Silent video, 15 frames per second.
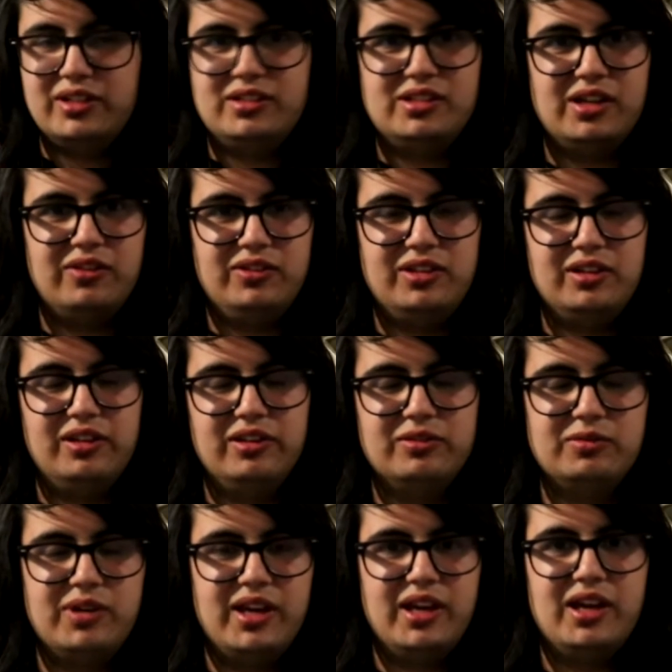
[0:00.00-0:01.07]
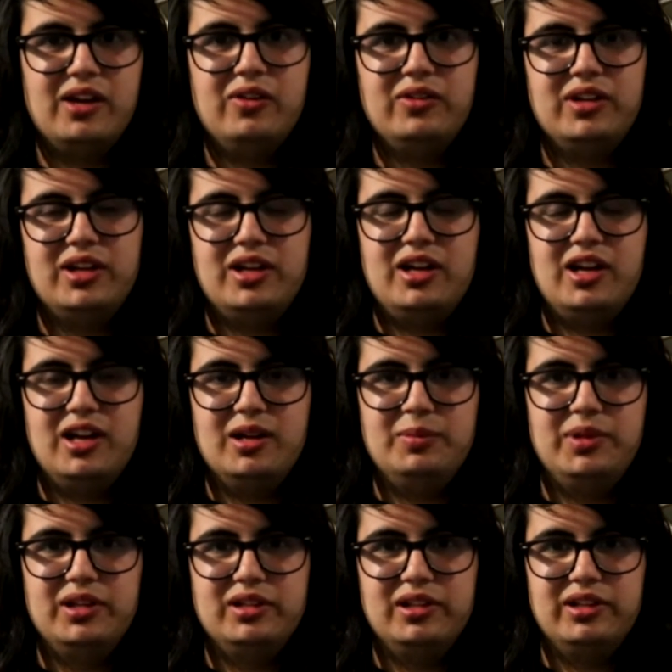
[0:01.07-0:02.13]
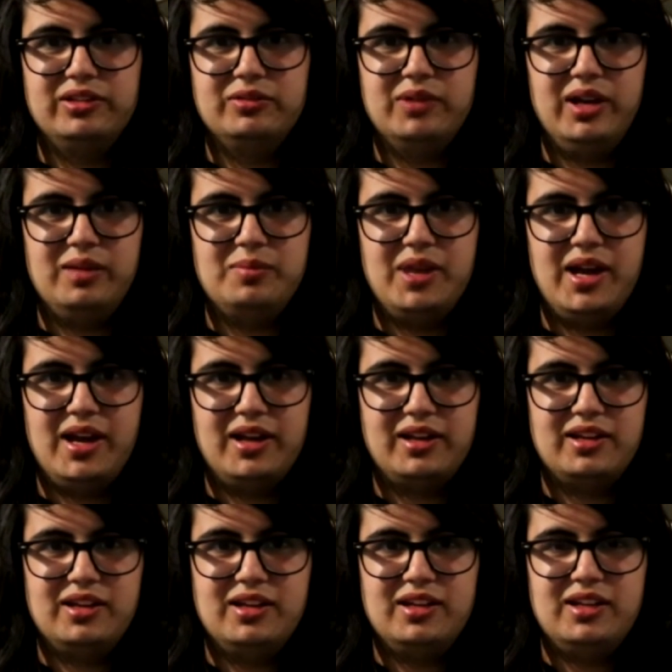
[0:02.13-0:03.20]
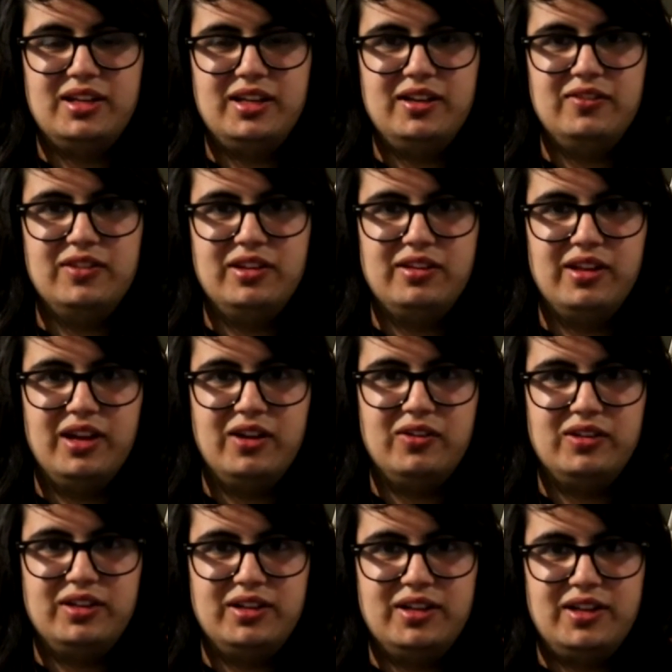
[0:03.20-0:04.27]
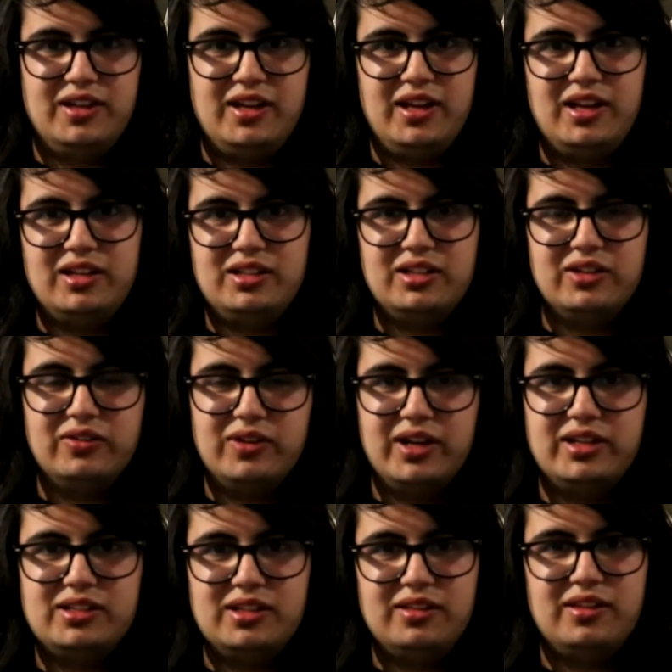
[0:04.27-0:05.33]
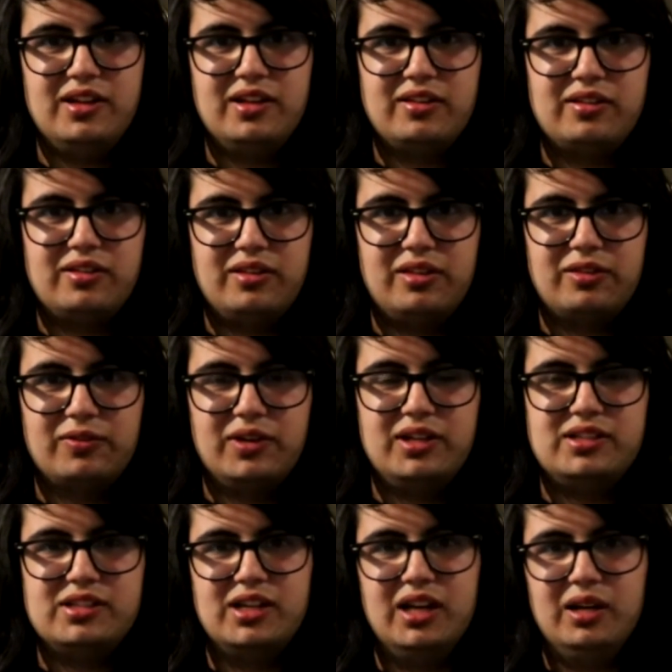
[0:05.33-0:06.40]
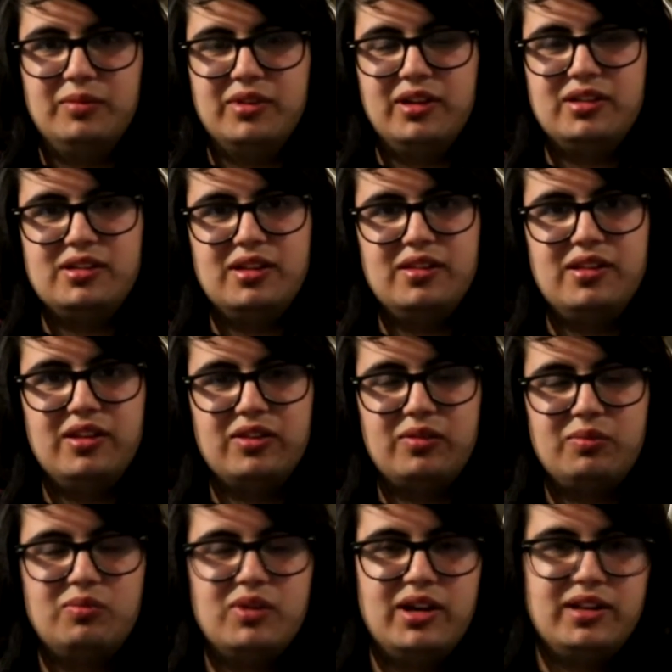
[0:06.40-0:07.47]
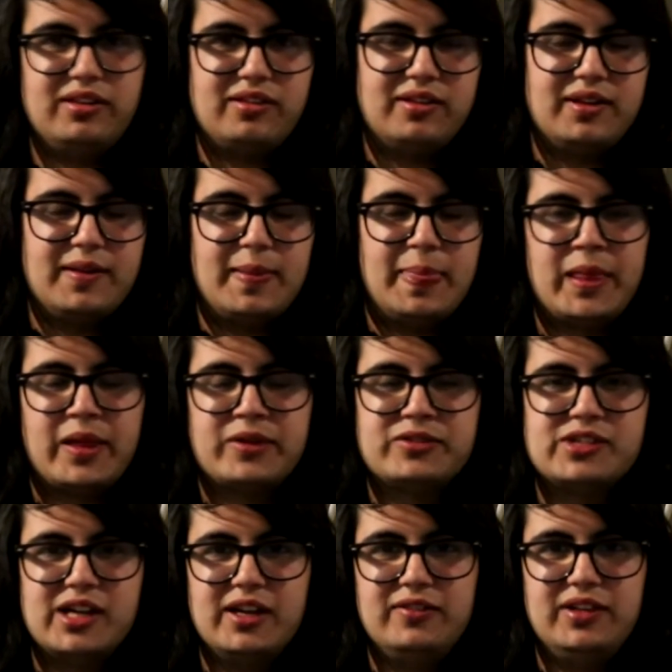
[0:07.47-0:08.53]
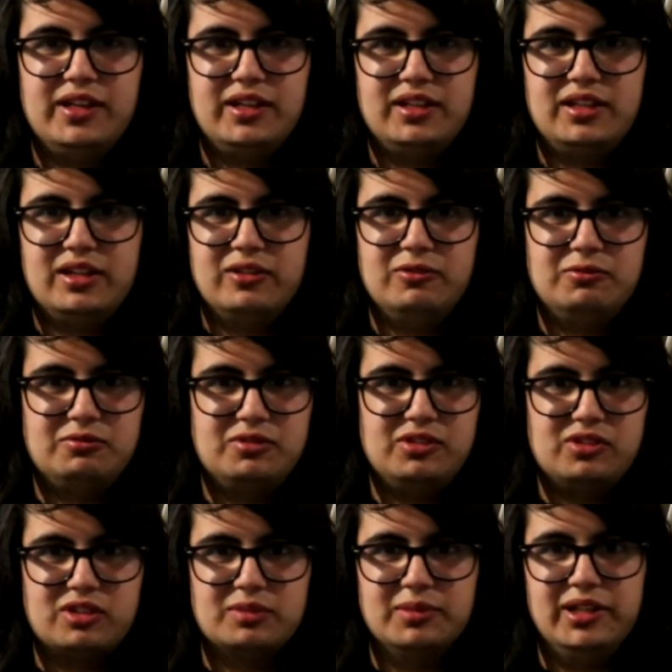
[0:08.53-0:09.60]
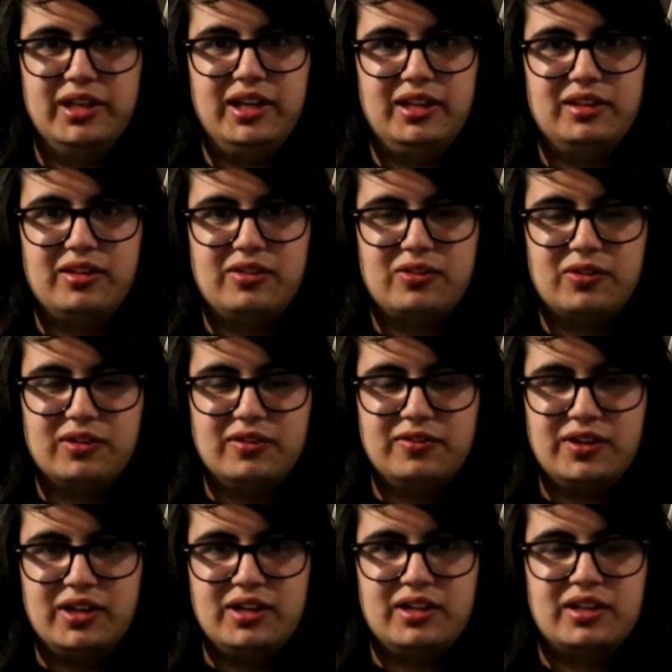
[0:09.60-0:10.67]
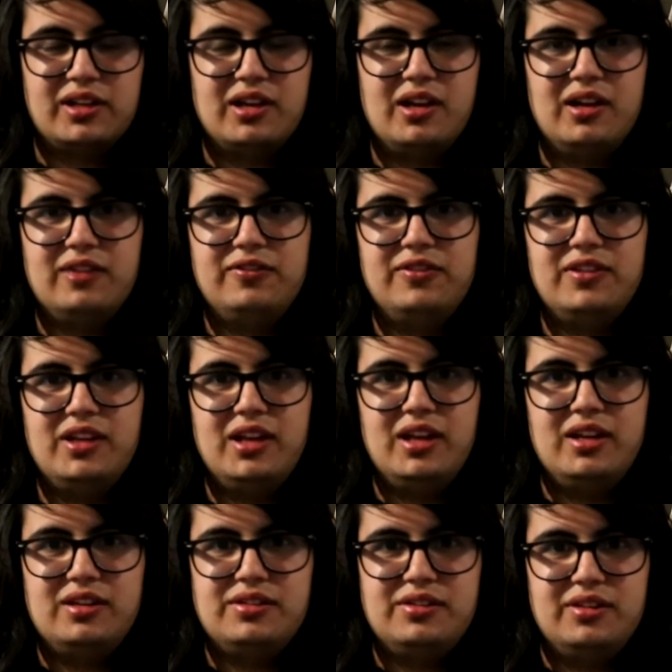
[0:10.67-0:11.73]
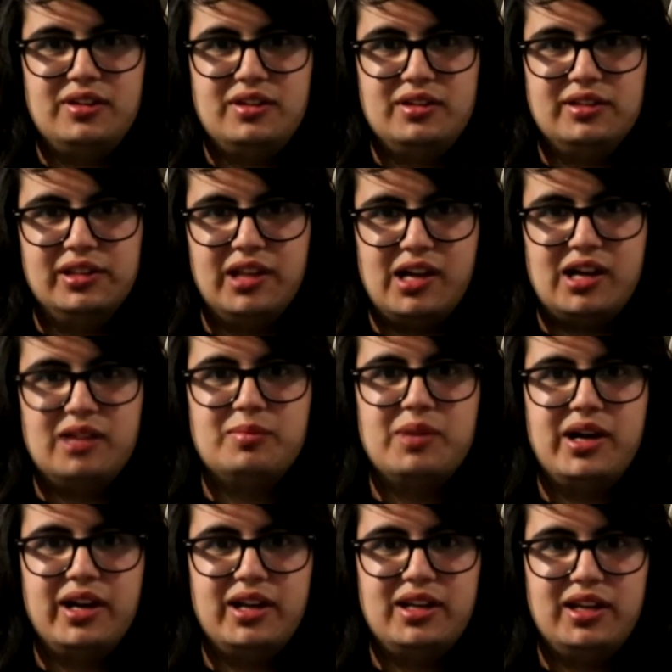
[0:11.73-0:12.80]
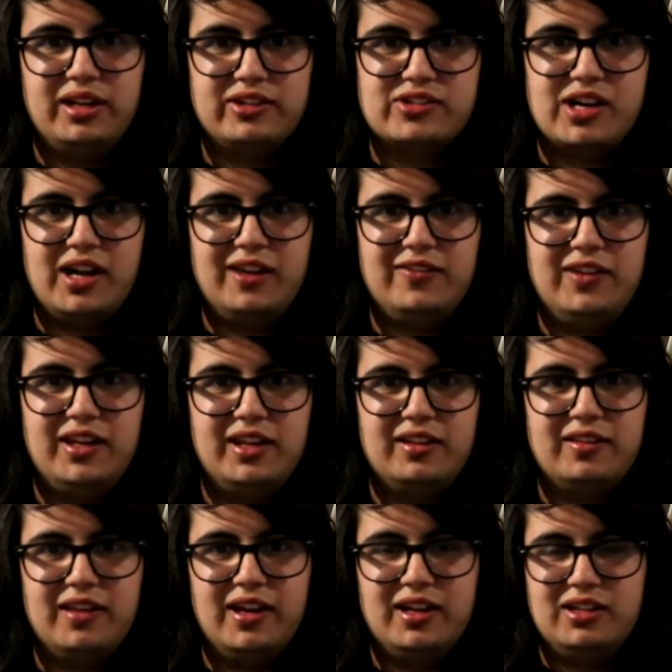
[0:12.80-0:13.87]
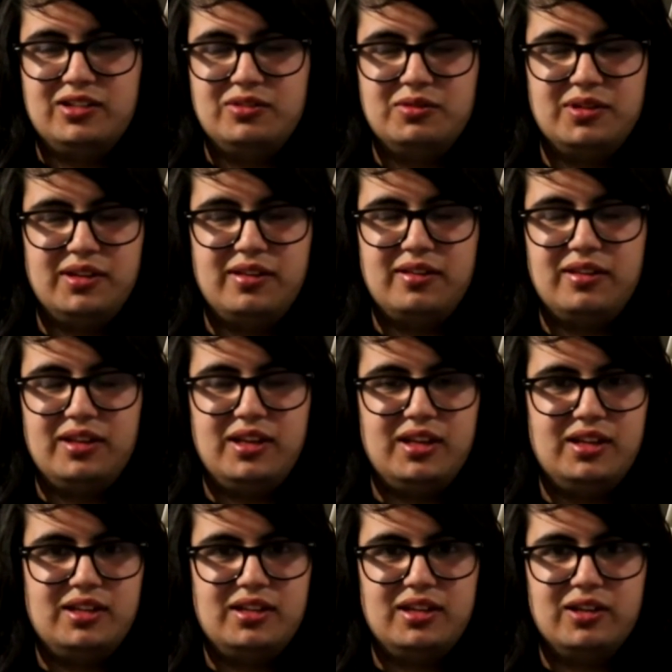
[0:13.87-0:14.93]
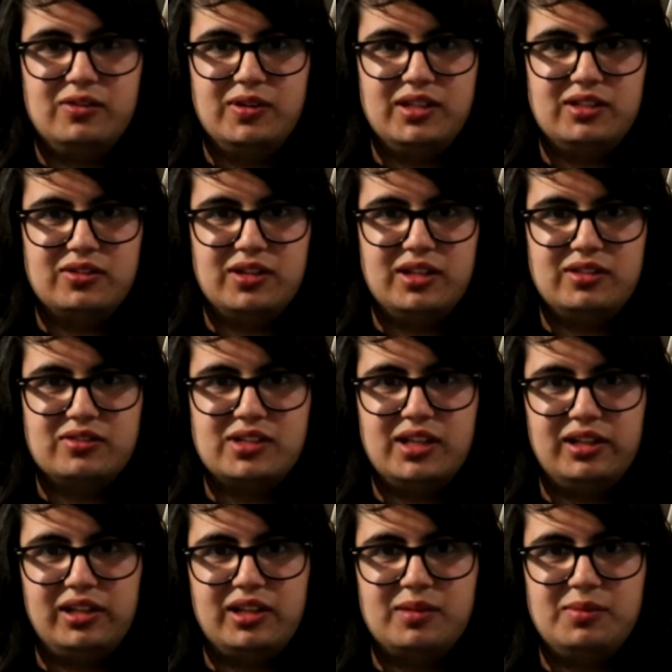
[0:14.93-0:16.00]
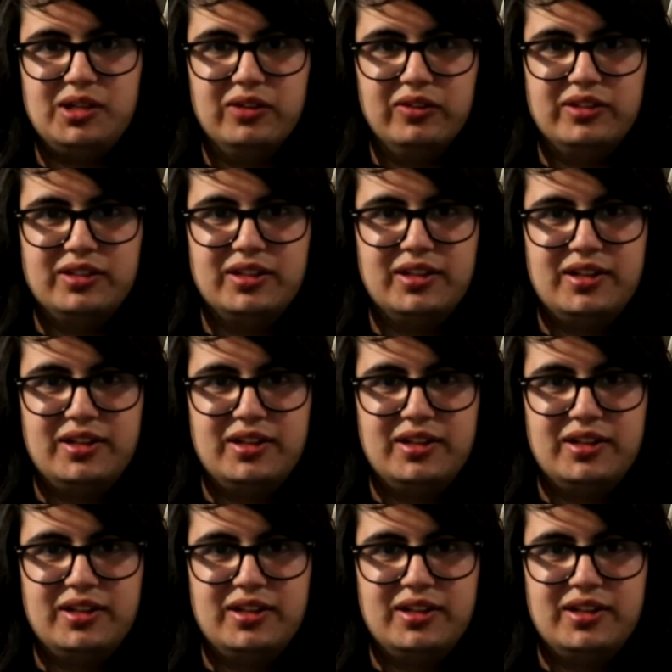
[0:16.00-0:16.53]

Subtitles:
Downhill on the way out, uphill on the way back. Evens out. And, you know, I did this 3 times. I did this once driving, you know, normally, the sort of confident, law-abiding driving that you would see, you know, when you're in your daily commute.